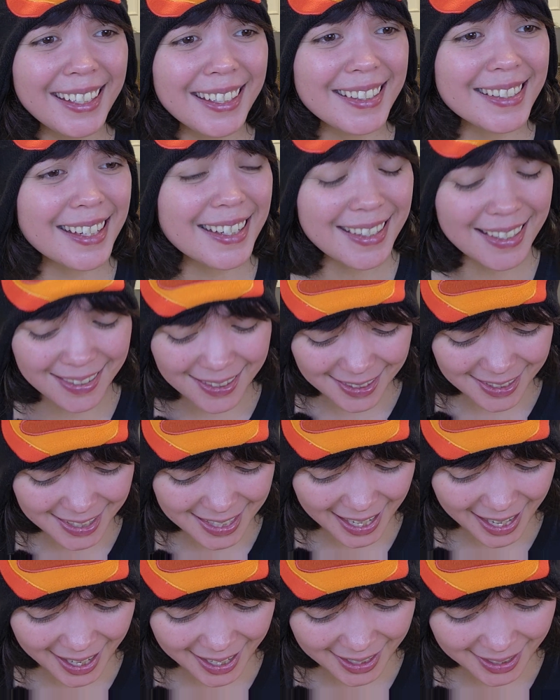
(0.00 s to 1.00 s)
His cutscenes are
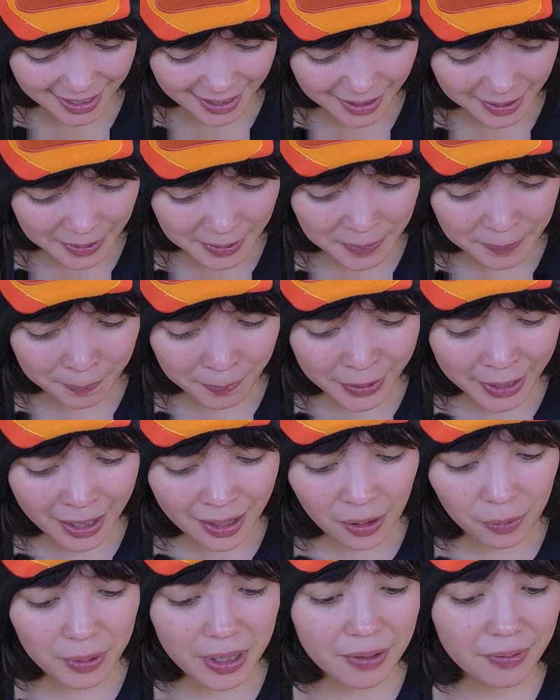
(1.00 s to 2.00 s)
sad.
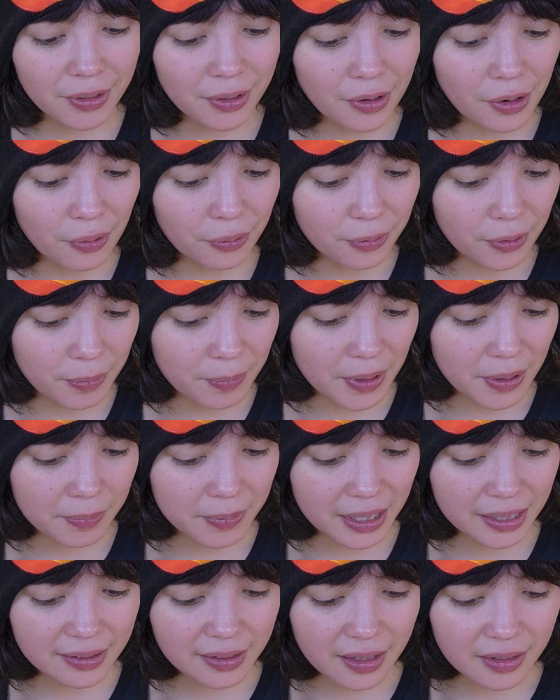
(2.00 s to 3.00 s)
We have a note from him
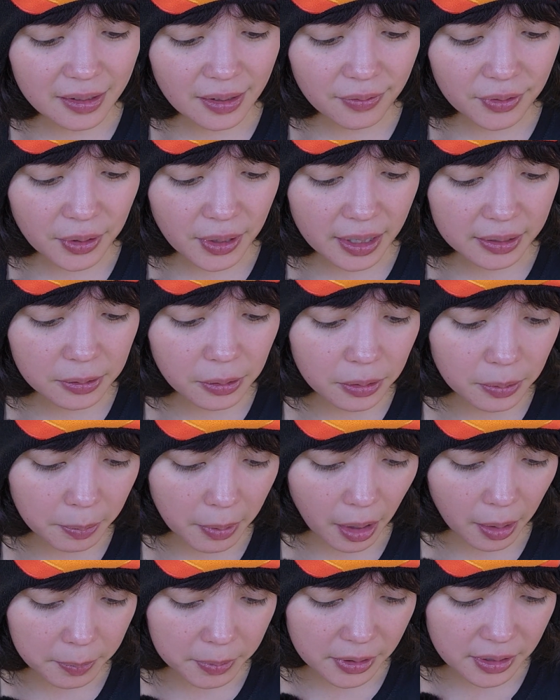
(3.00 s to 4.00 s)
that says, if you handle the
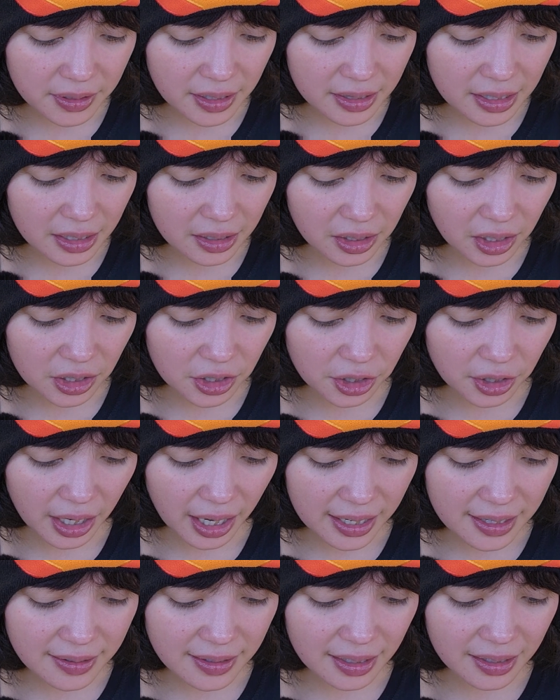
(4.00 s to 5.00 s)
poppers and then touch your
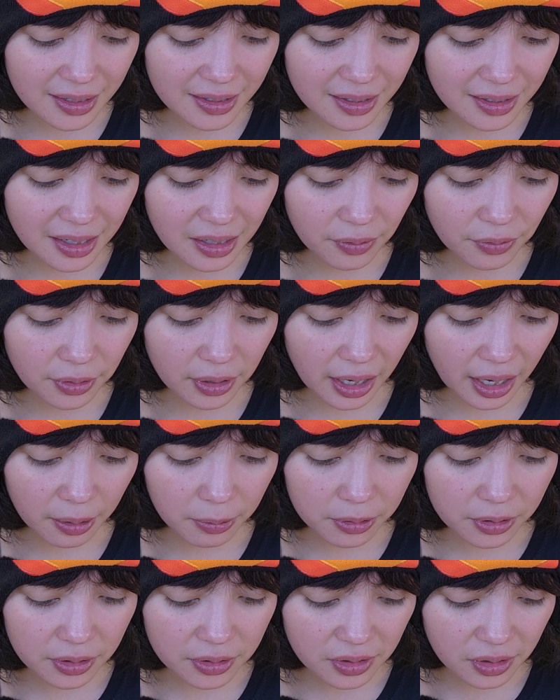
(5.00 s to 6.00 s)
eyes, it can sting for
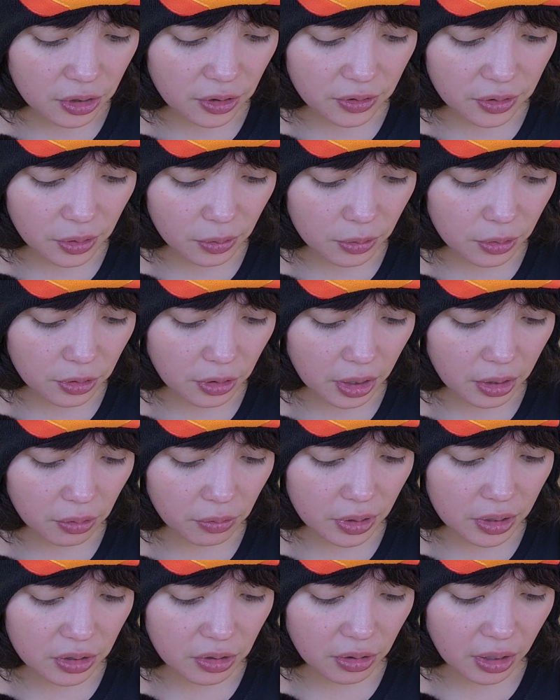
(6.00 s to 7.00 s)
hours. Just don't try to
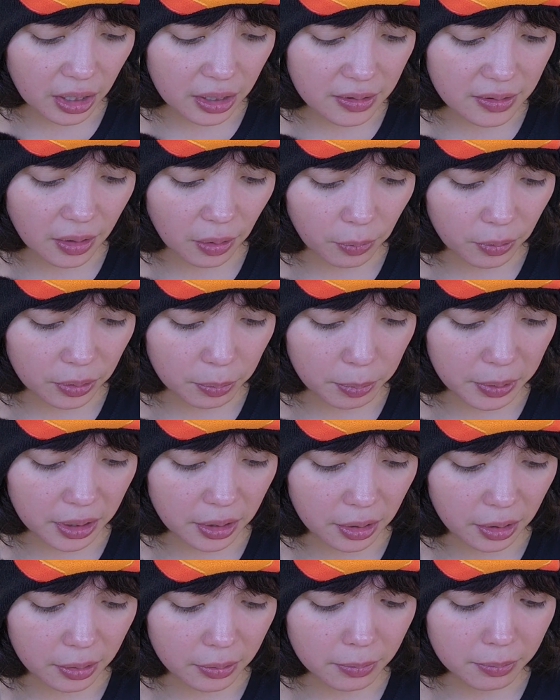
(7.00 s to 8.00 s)
rinse your eyes out with
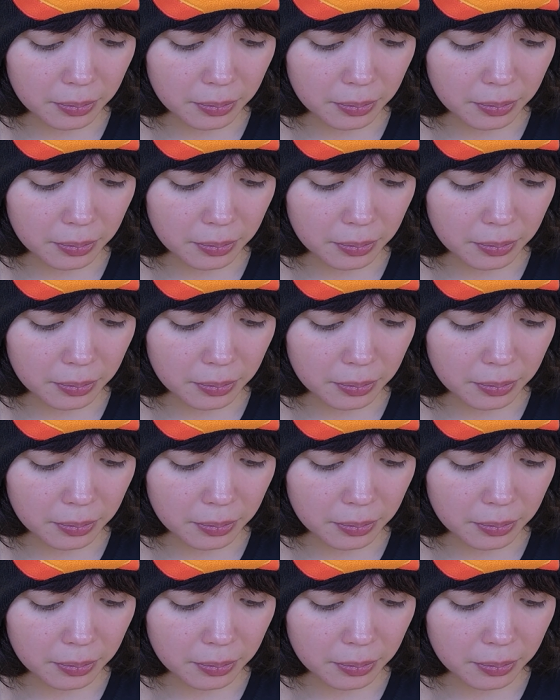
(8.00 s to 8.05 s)
beer.